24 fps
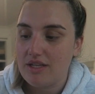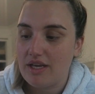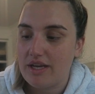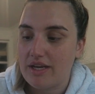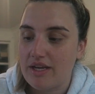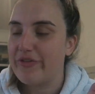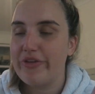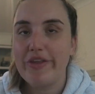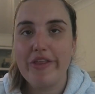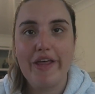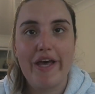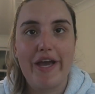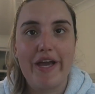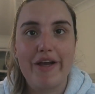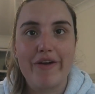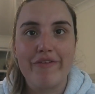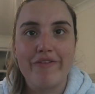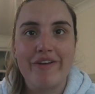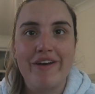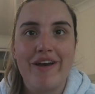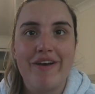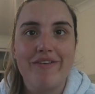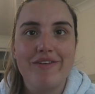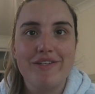Like I feel like
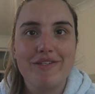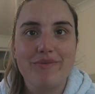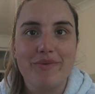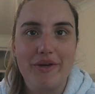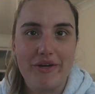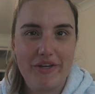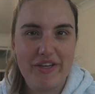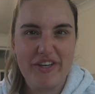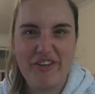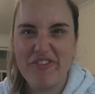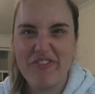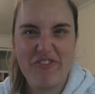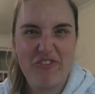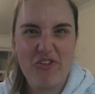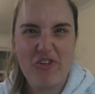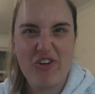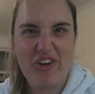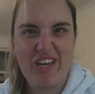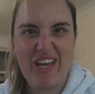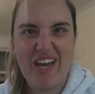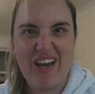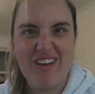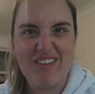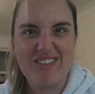when I was working
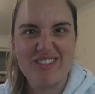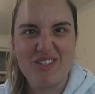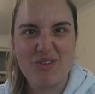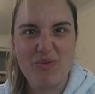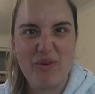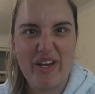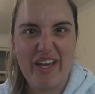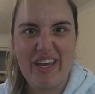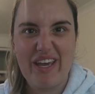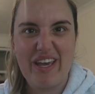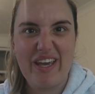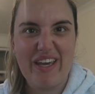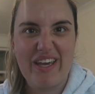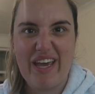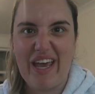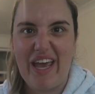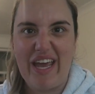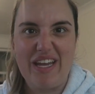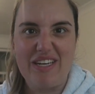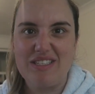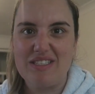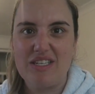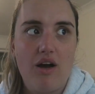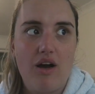40 hours a week
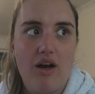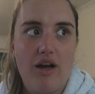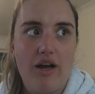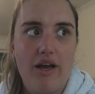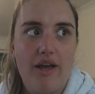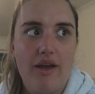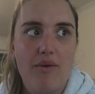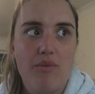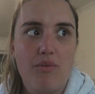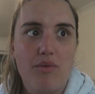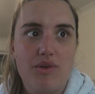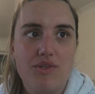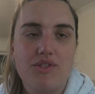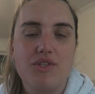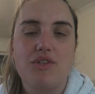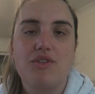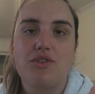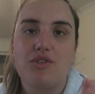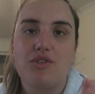and I was